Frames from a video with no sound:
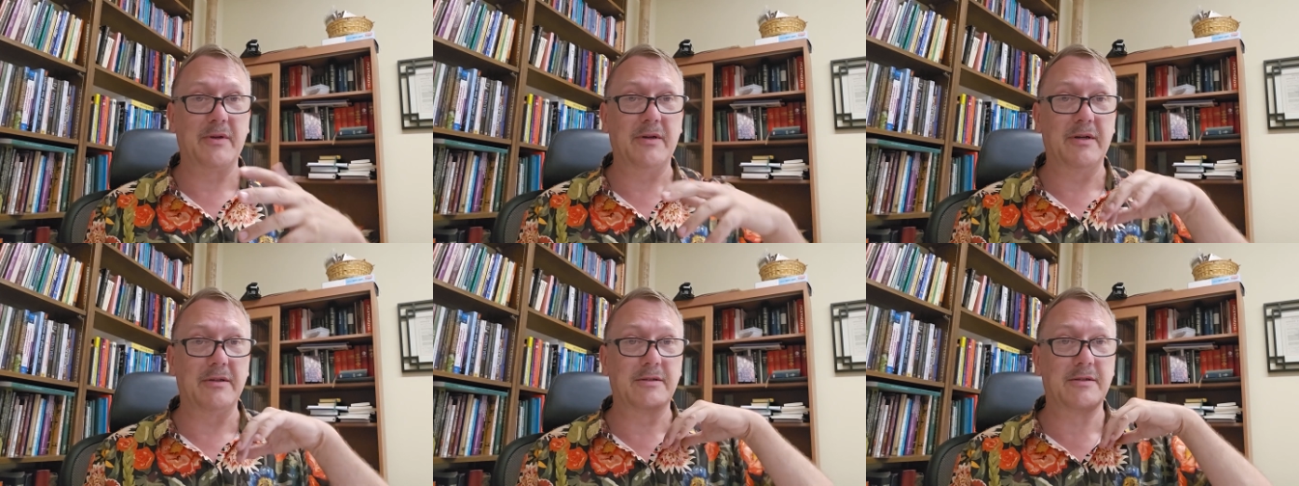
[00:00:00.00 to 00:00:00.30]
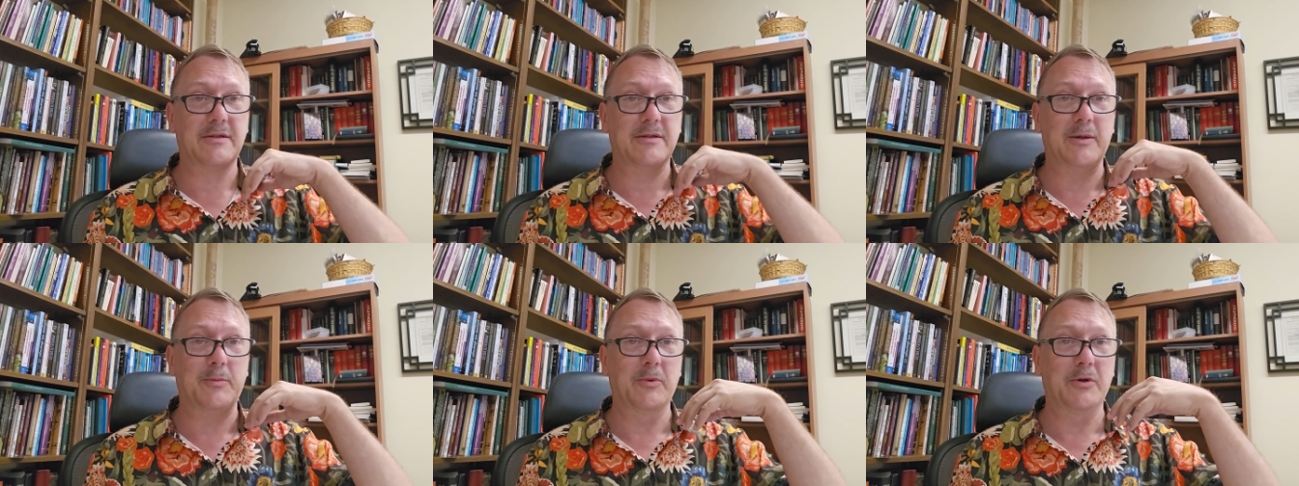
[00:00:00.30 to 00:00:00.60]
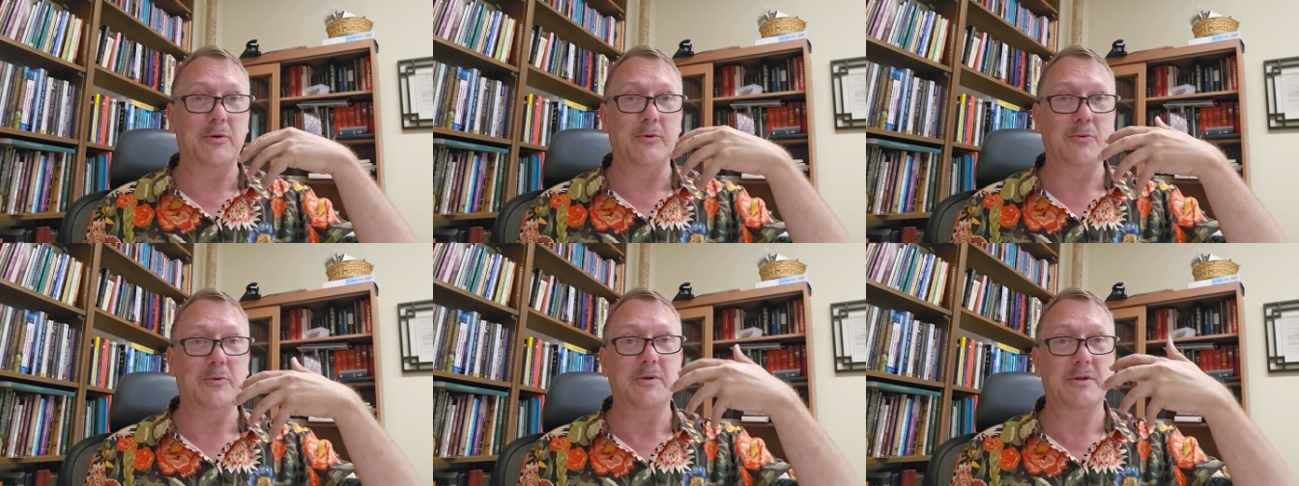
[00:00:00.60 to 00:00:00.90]
as
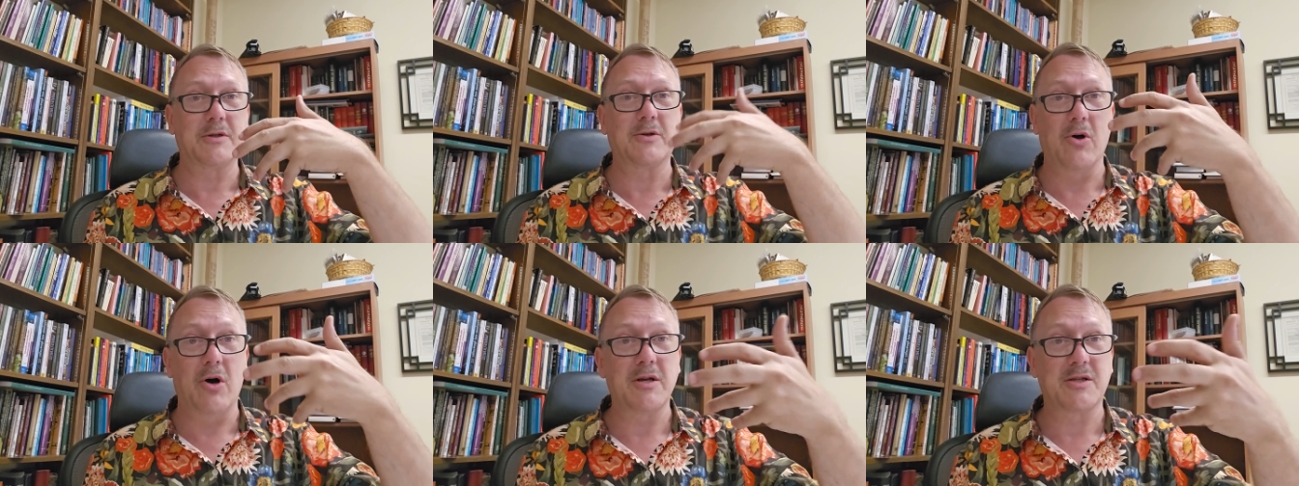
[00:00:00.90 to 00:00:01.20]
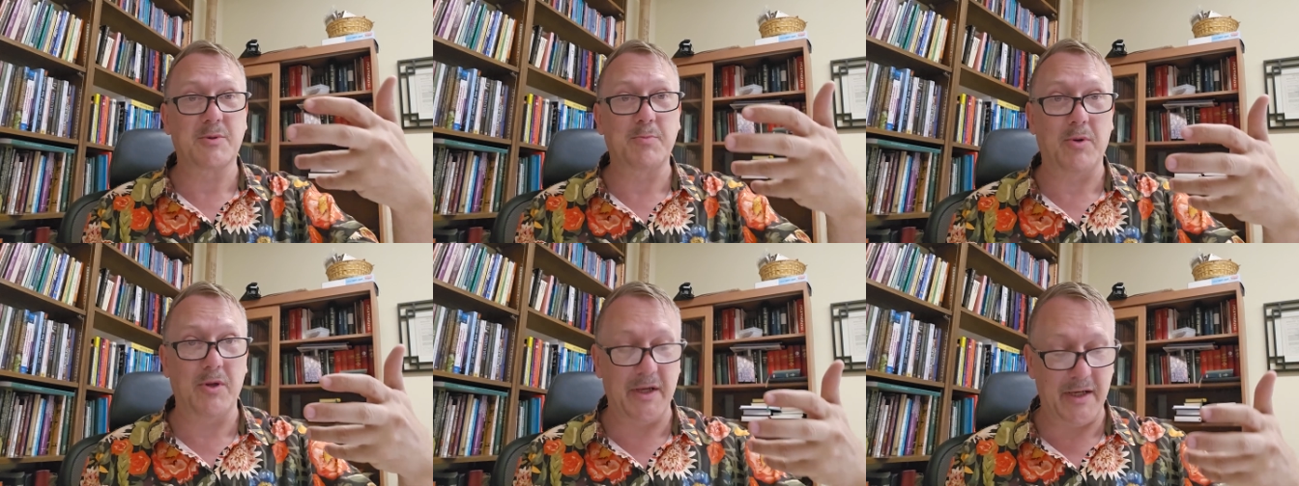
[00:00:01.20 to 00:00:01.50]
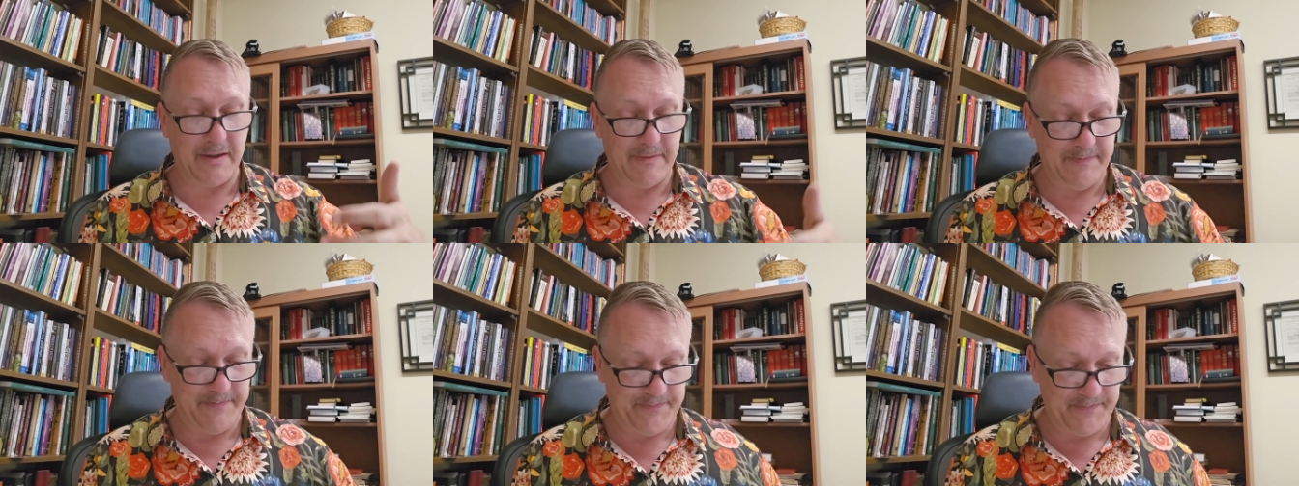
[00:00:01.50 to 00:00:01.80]
someone who is
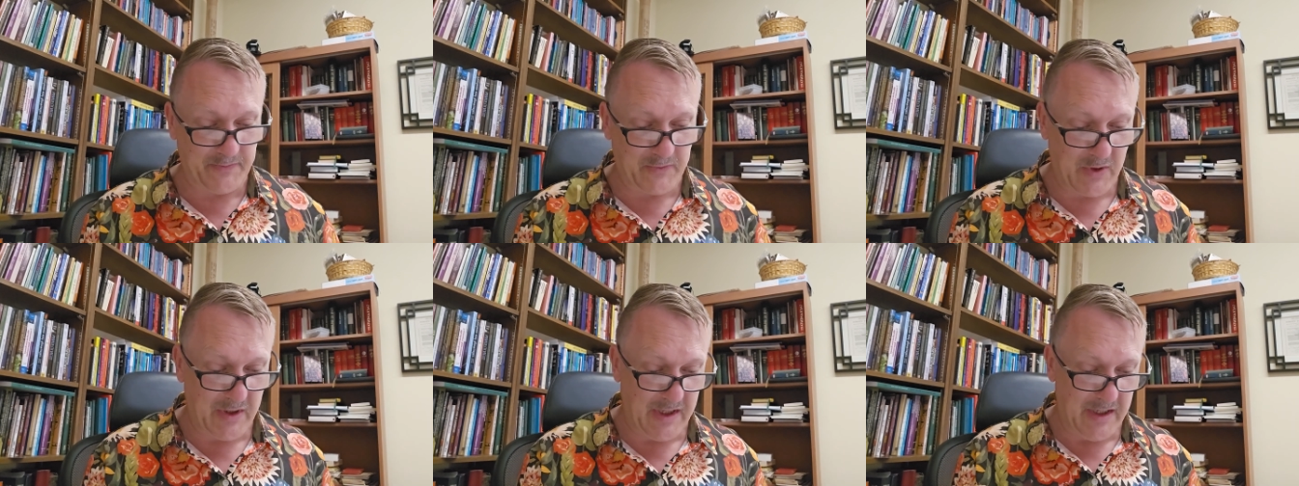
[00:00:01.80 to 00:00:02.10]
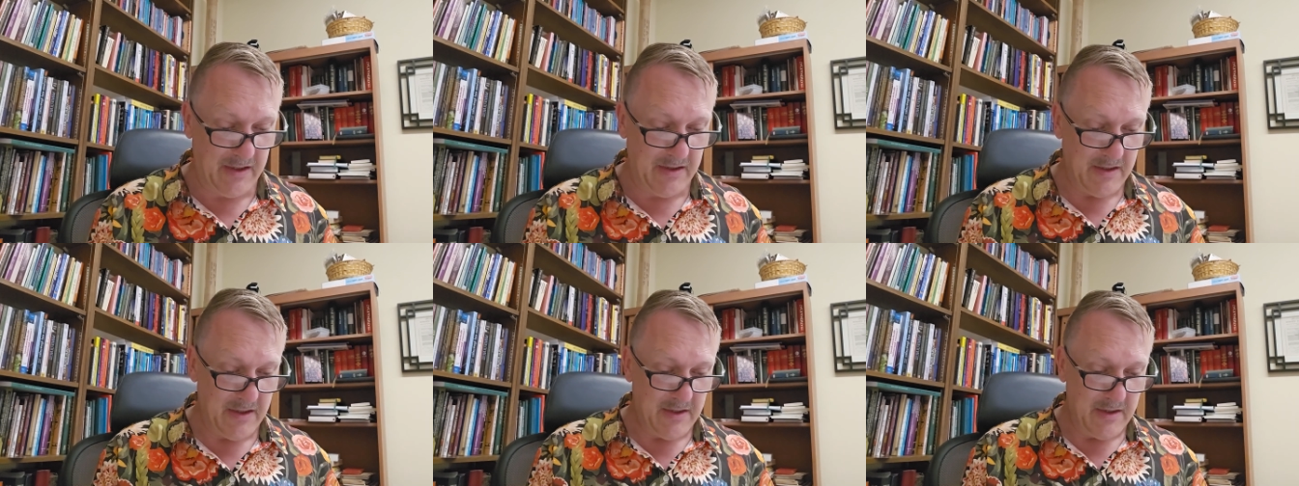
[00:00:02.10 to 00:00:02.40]
gospeling. Okay.